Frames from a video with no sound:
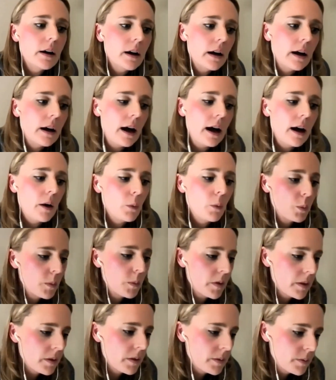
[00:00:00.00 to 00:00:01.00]

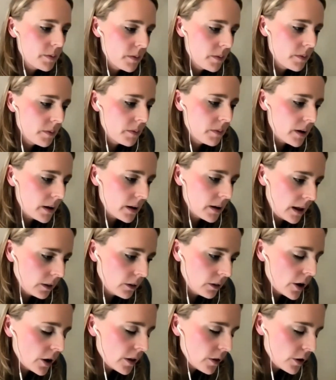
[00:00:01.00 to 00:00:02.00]

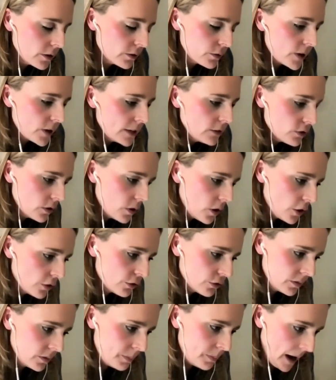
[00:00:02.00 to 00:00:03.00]
lot of those regional
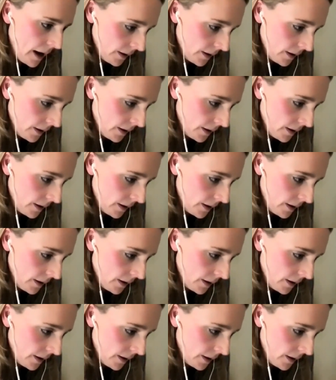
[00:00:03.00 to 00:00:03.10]
ocean